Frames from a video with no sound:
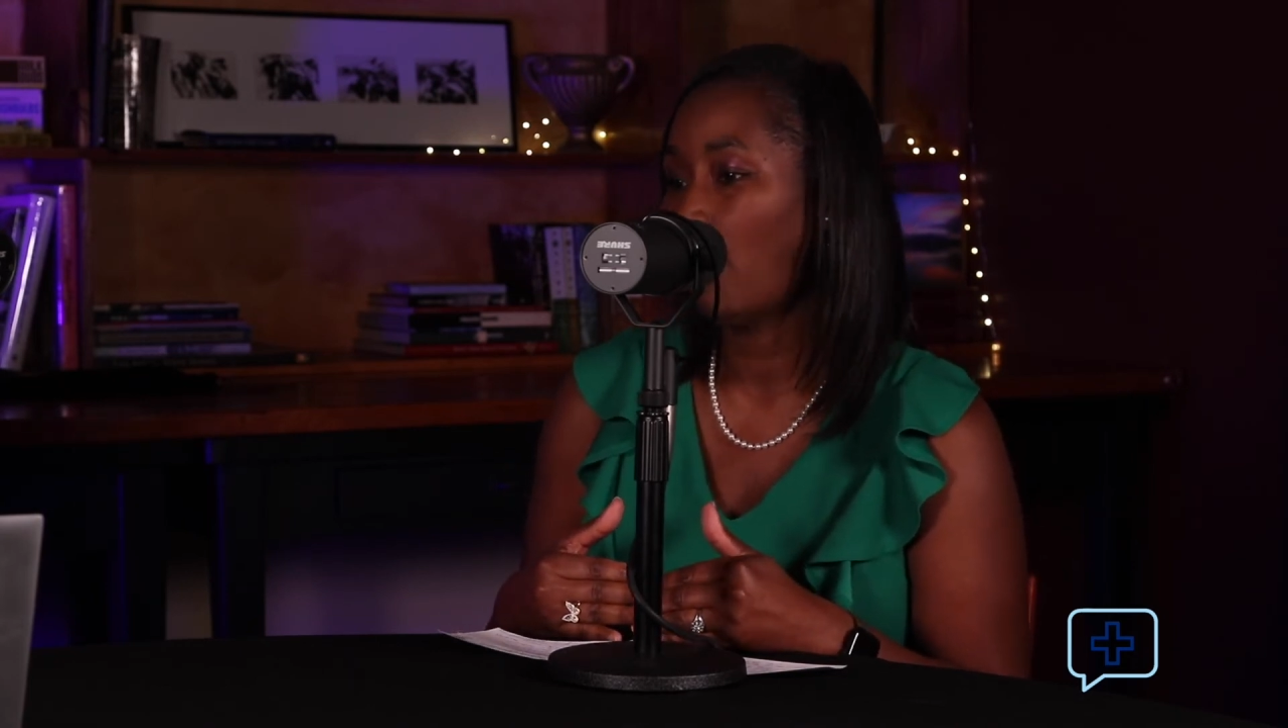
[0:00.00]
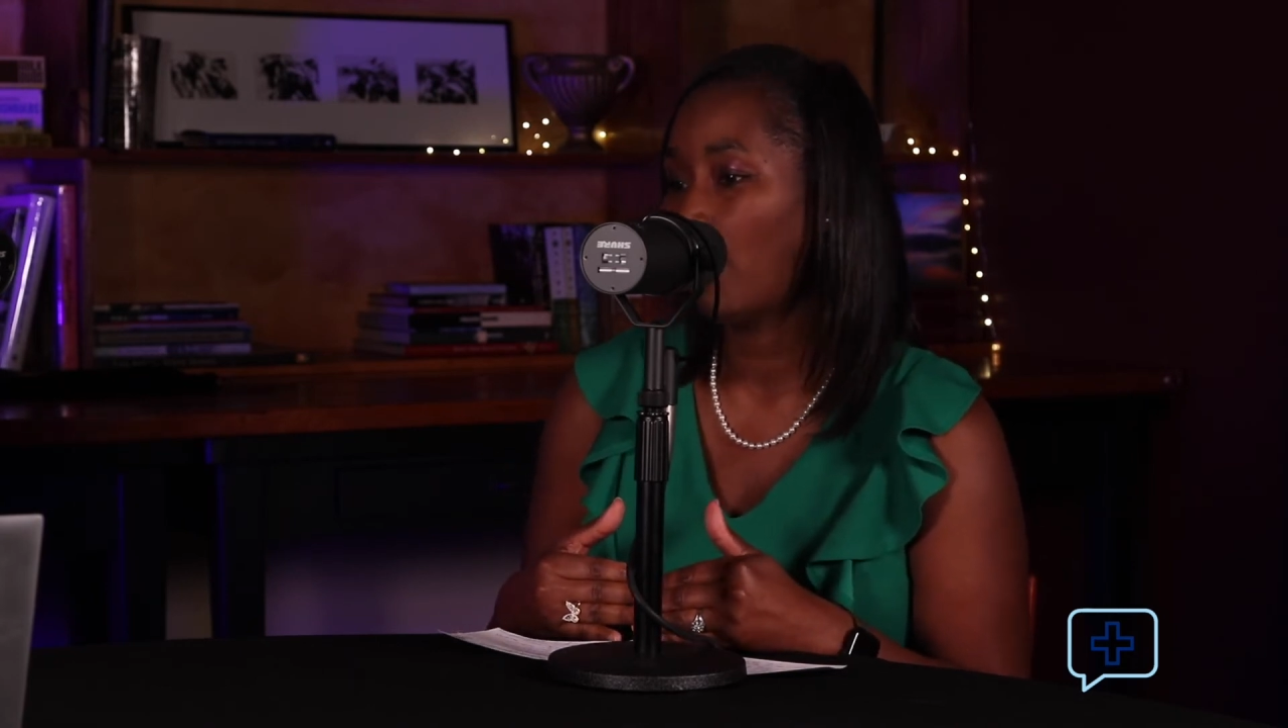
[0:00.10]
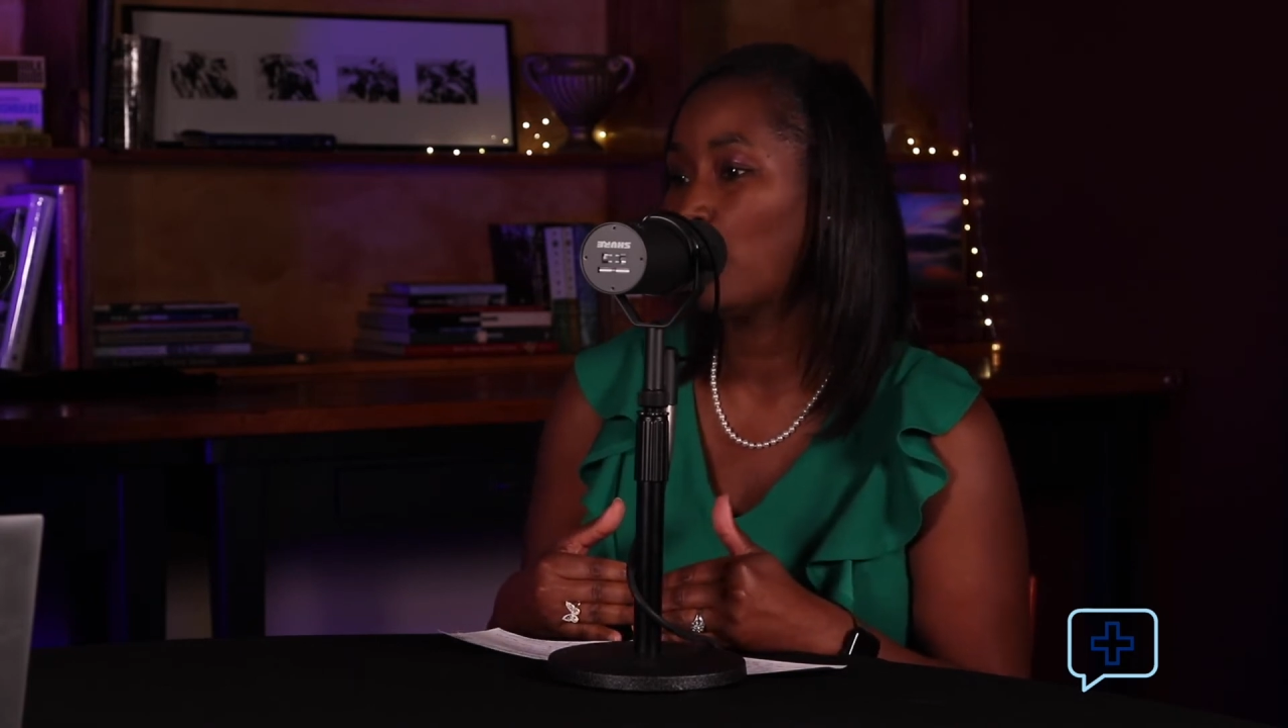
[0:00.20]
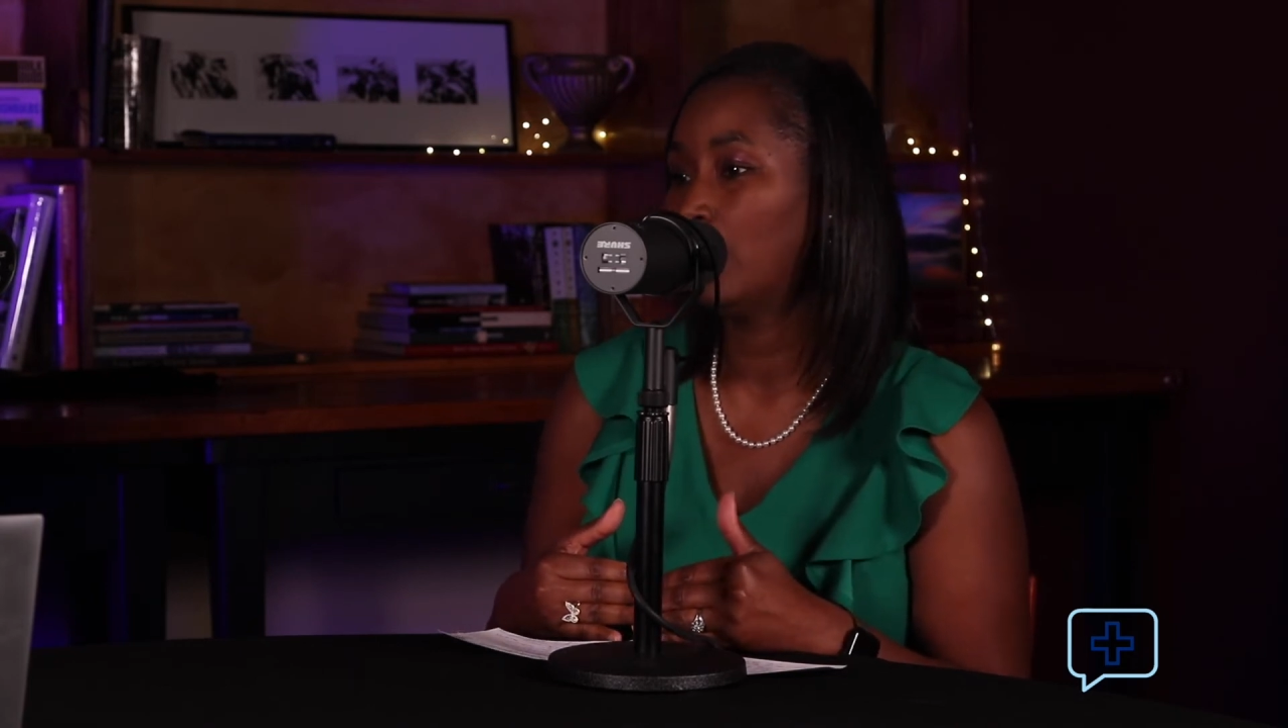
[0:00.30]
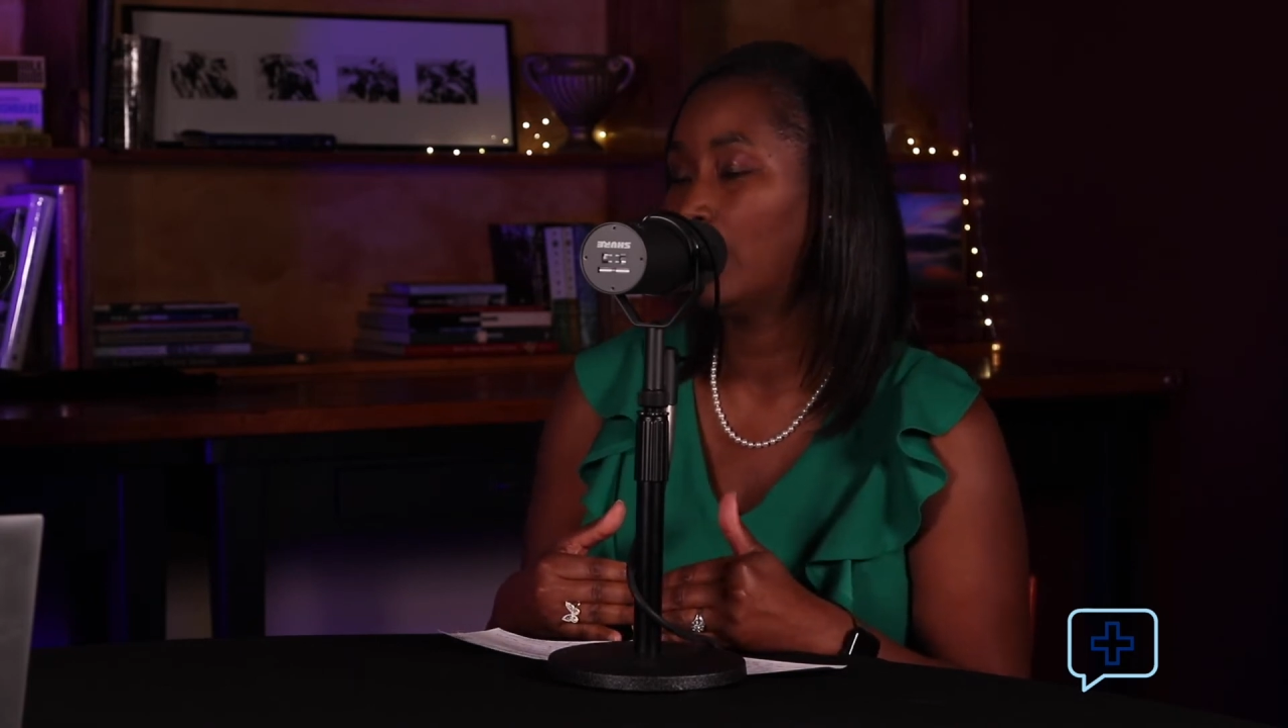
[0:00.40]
are